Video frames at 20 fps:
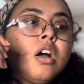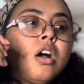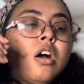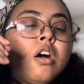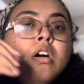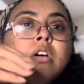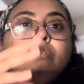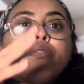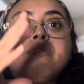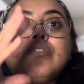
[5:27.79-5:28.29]

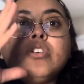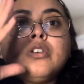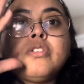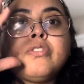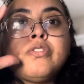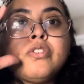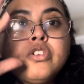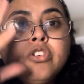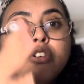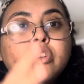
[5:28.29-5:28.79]
of your
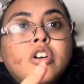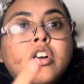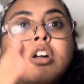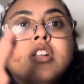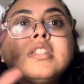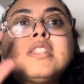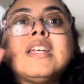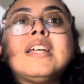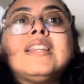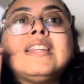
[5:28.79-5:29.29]
for your
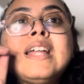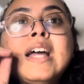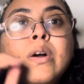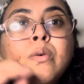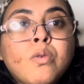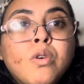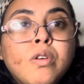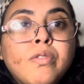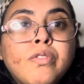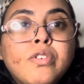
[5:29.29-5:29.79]
content that
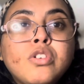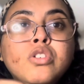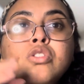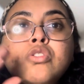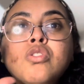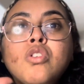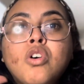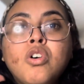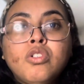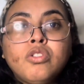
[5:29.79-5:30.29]
work for
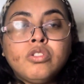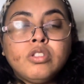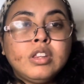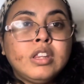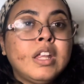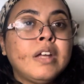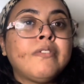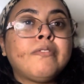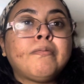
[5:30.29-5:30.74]
you on the